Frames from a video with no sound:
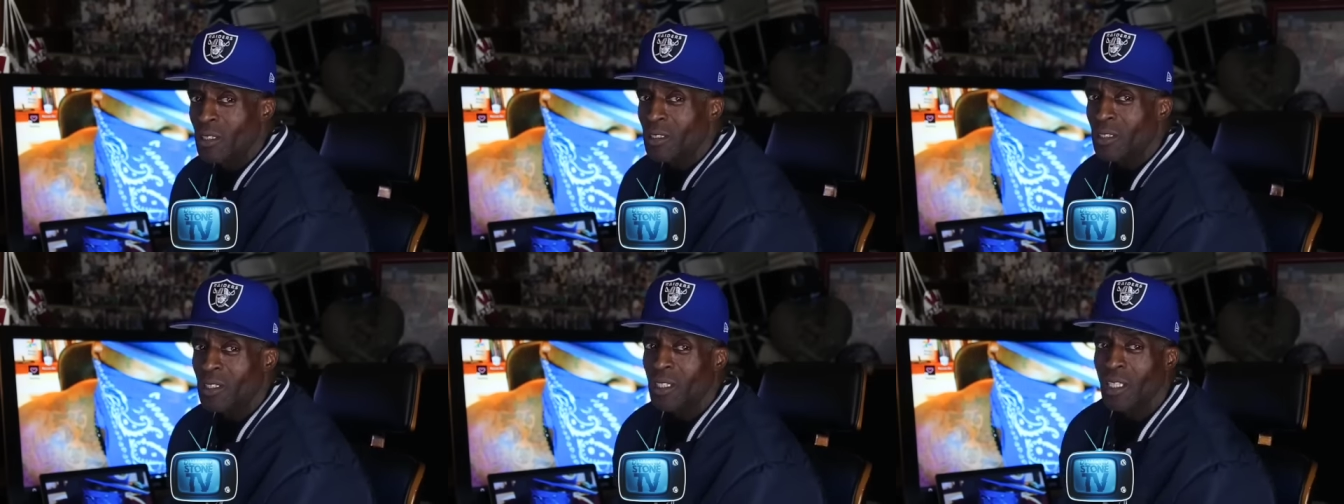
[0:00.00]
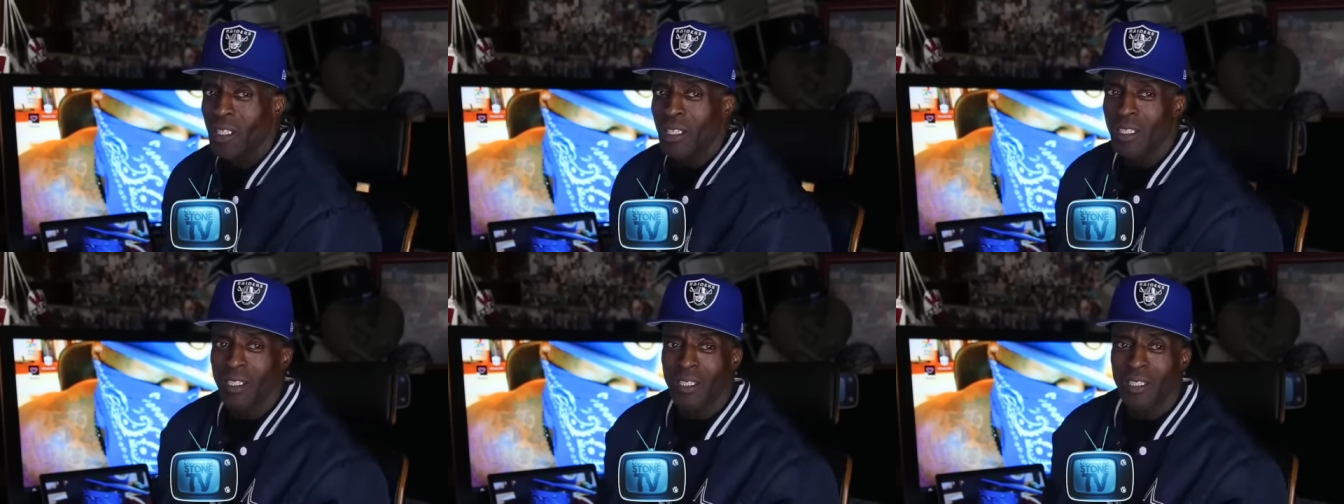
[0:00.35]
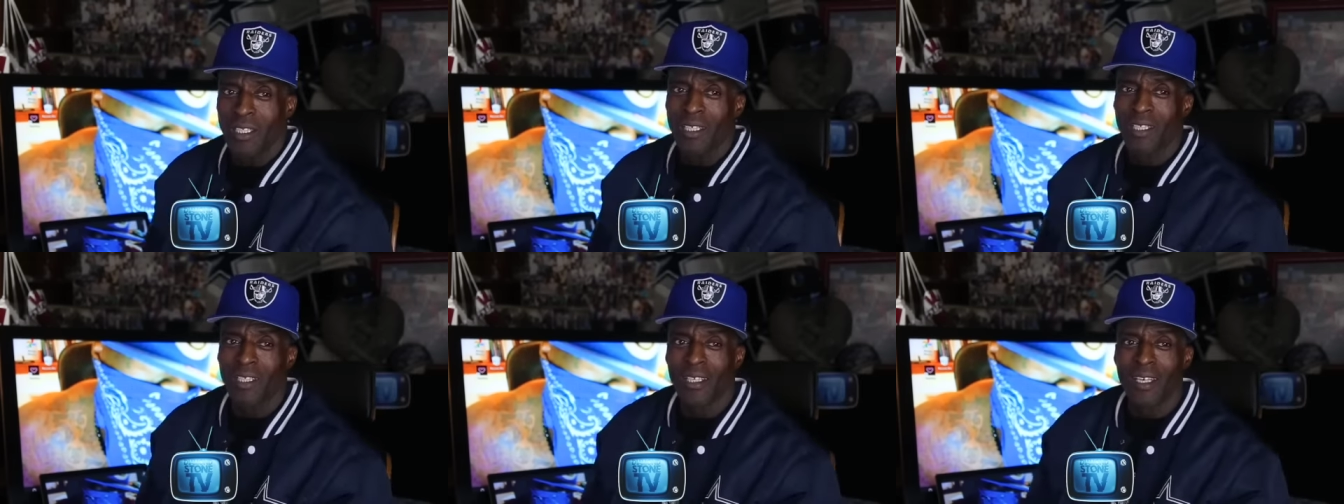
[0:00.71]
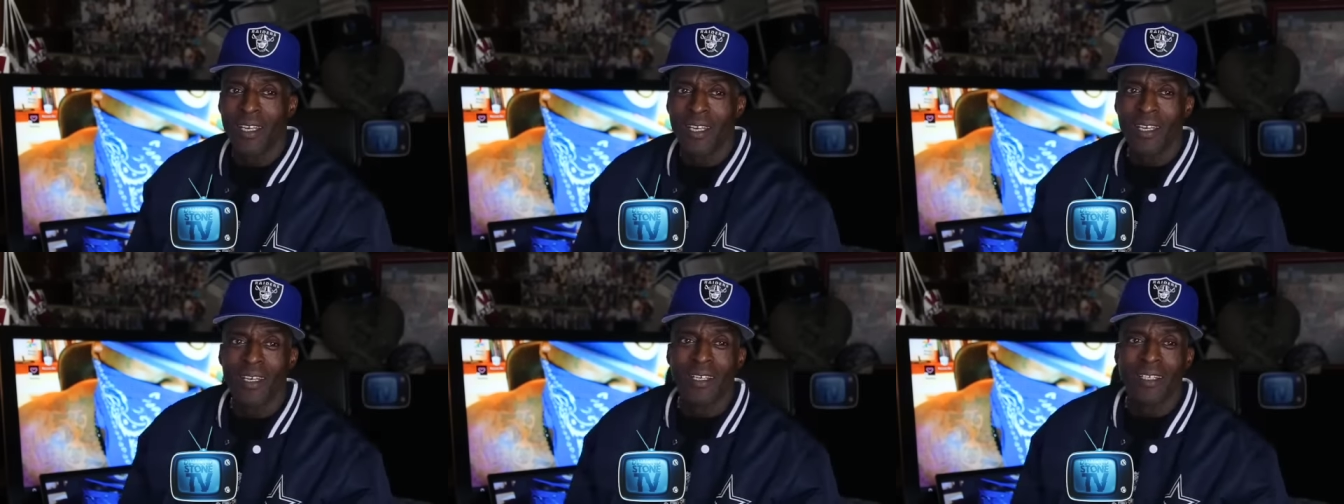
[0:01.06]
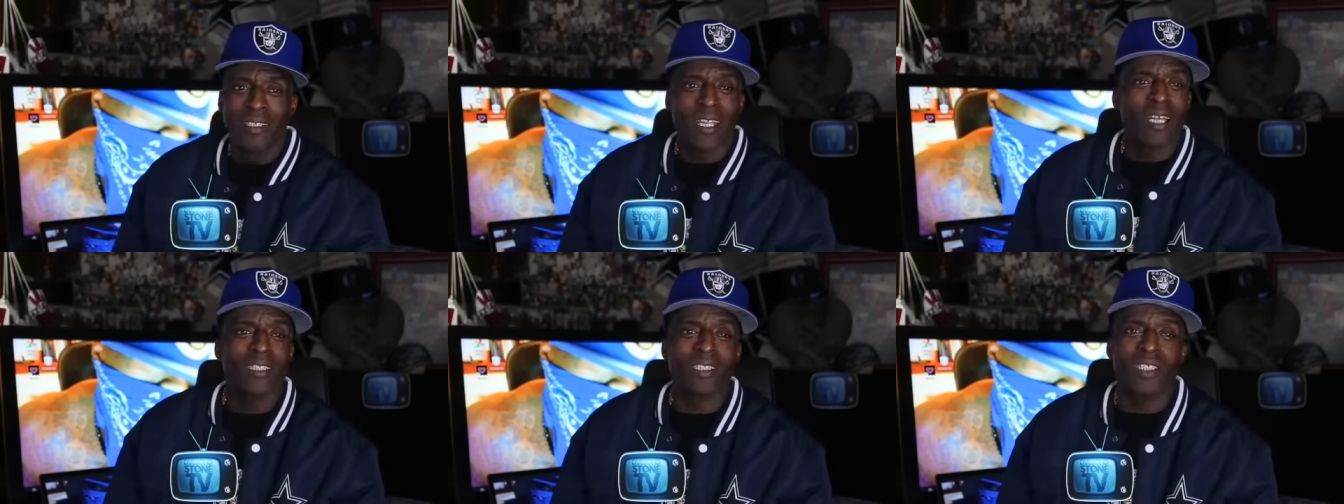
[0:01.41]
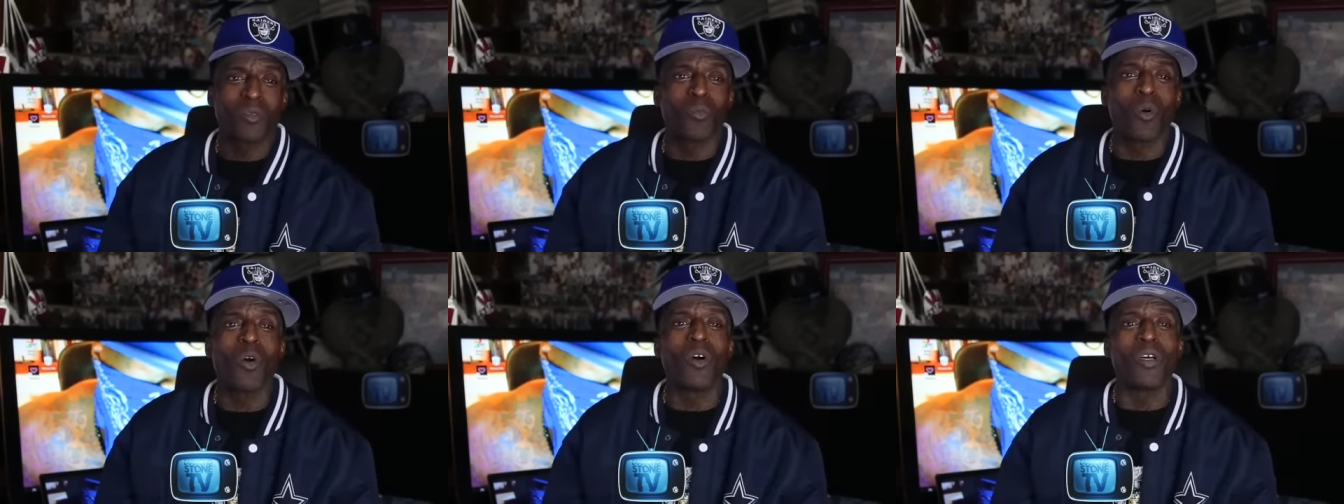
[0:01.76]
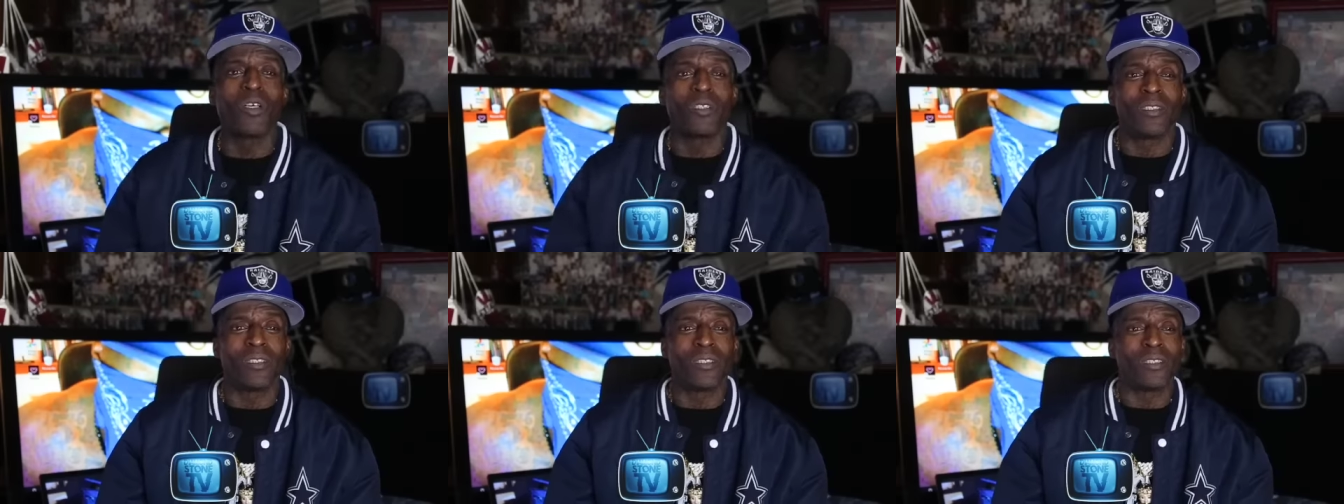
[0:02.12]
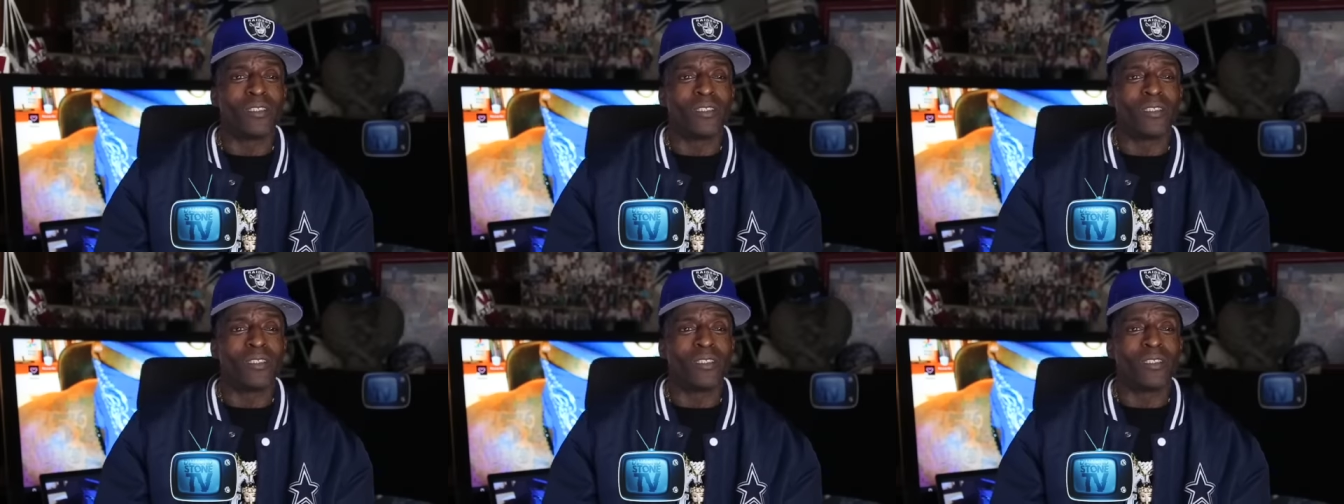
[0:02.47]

Shit. Right. Not the smart.